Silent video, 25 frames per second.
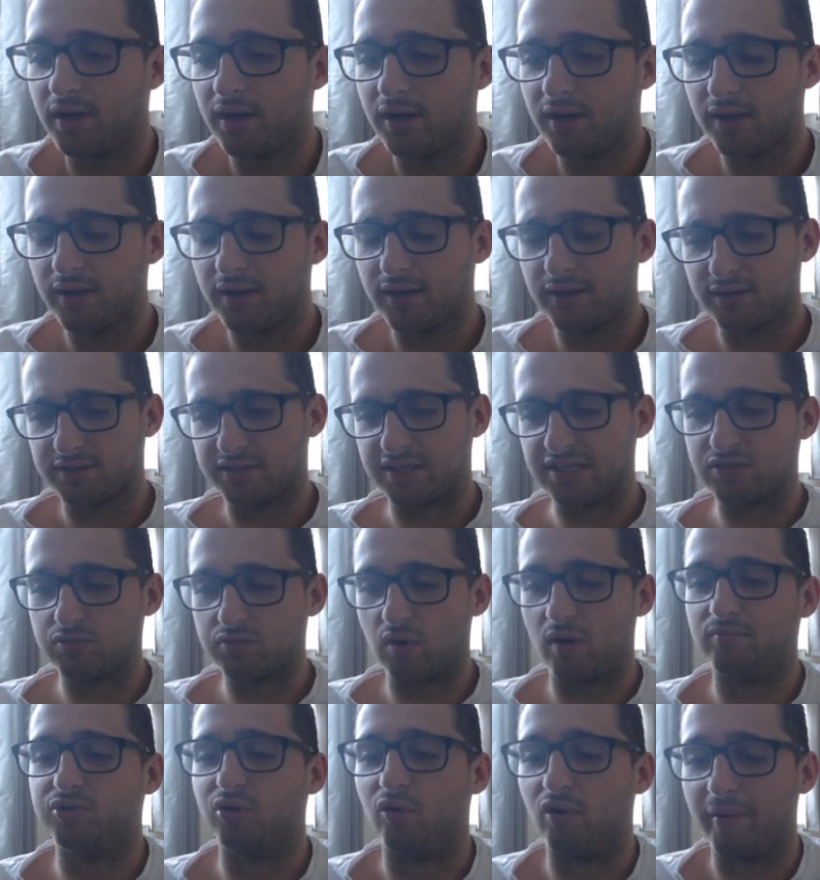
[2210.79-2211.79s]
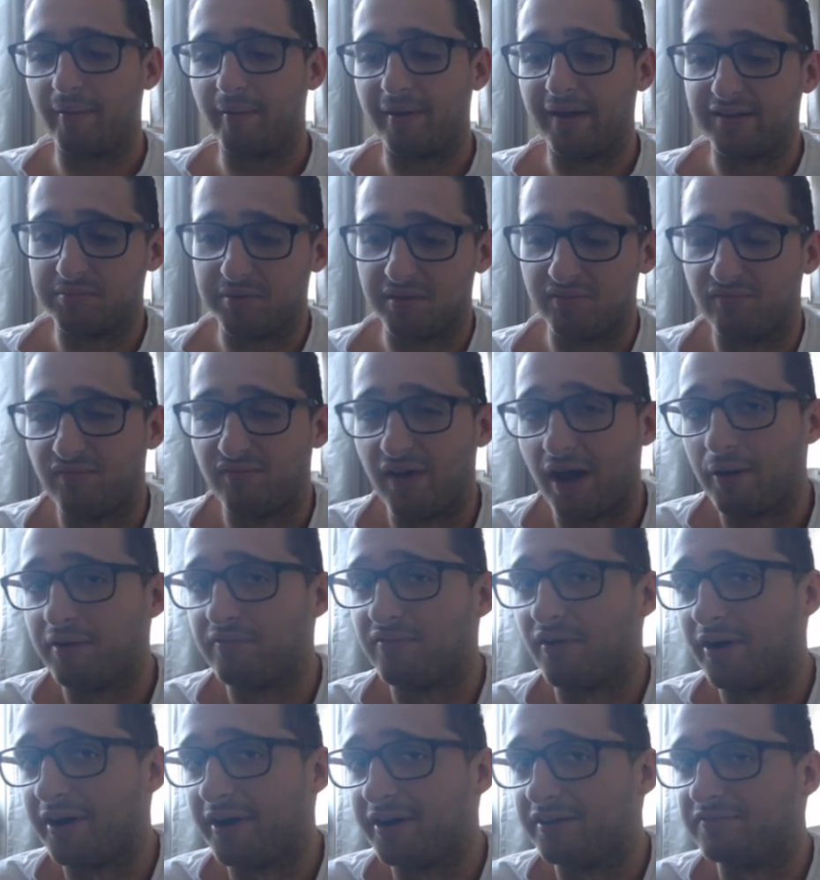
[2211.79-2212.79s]
So this is what I'm talking about. You have to be very,
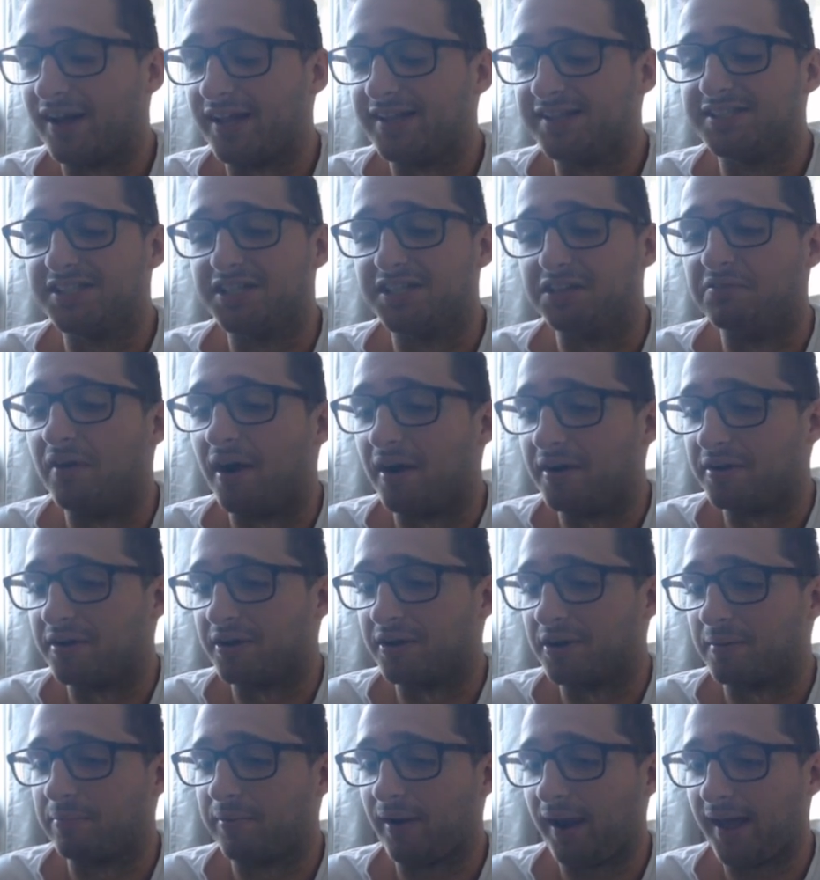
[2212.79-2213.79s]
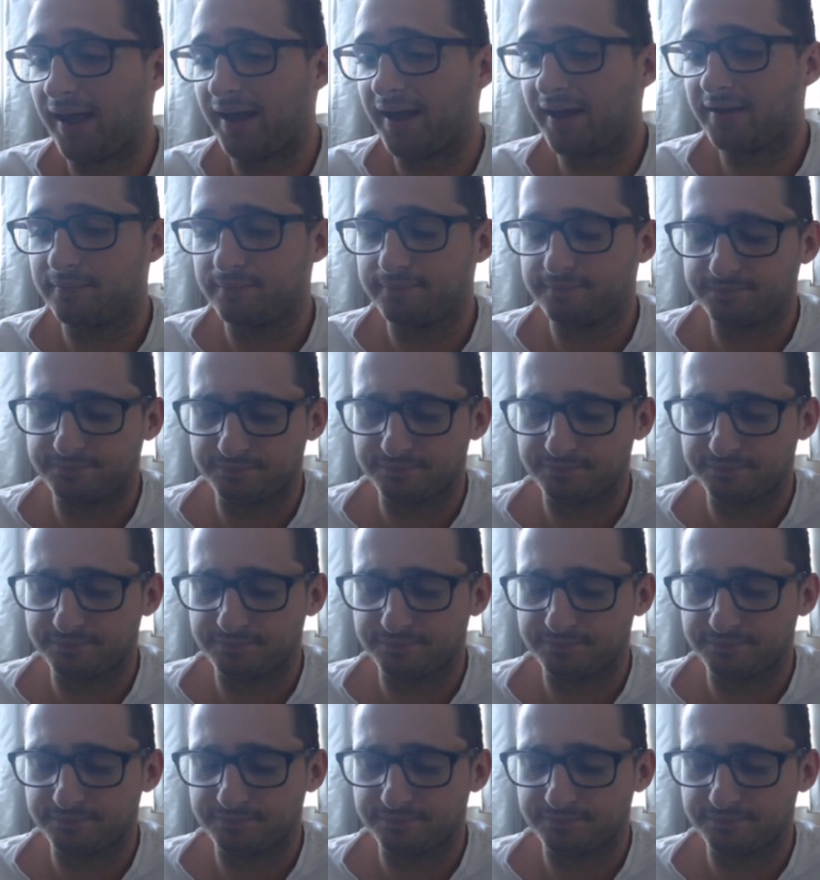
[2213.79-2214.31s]
very inventive with how you're going to play it.